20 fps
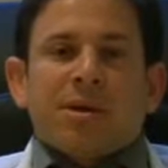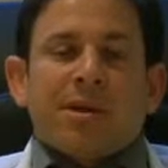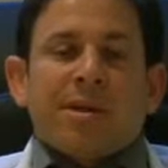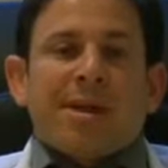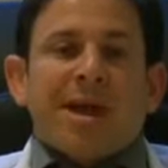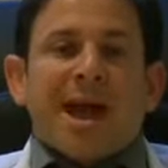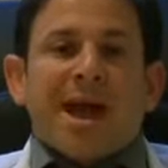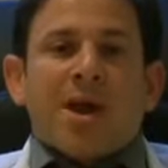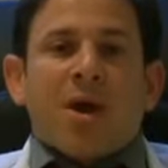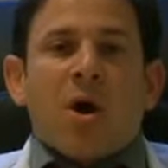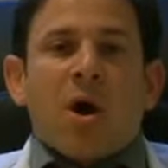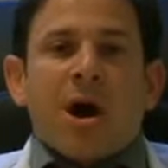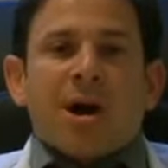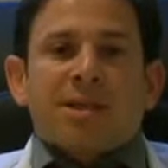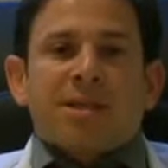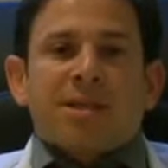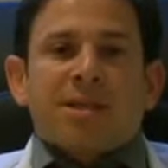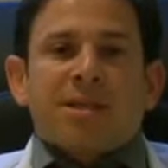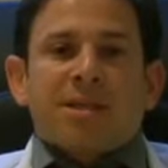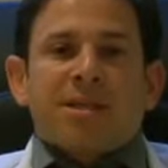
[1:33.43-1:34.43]
that
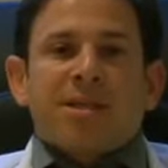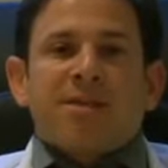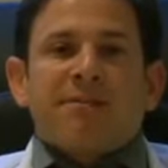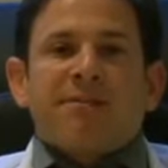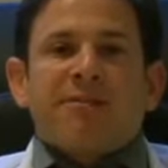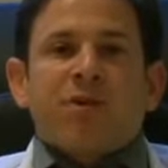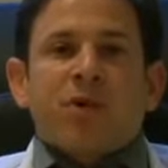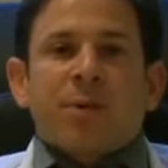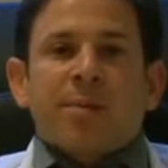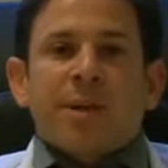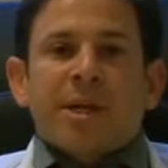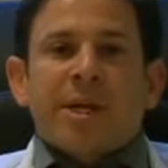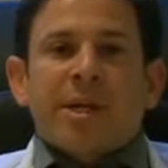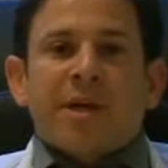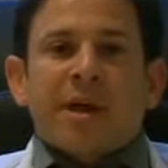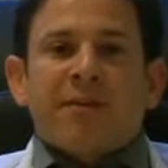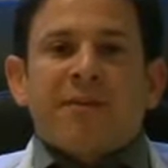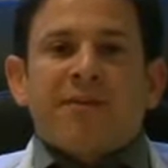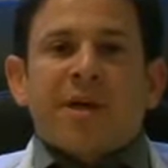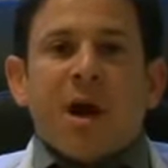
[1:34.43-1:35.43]
causes a deformity
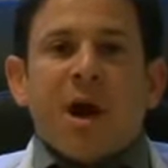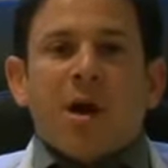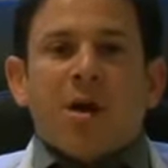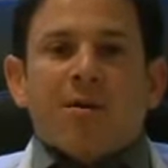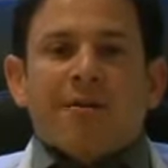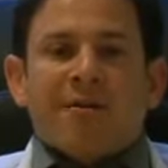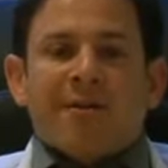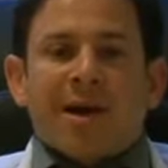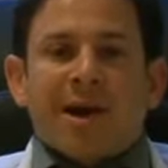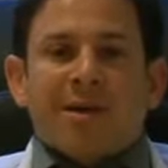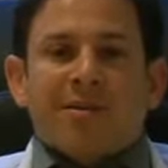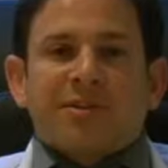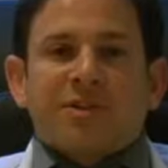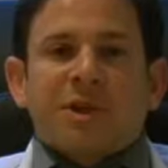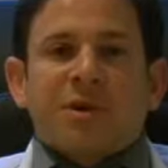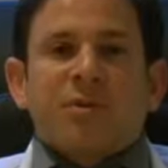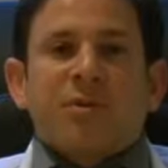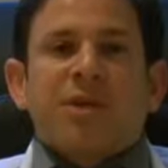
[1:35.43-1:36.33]
of the heart valves,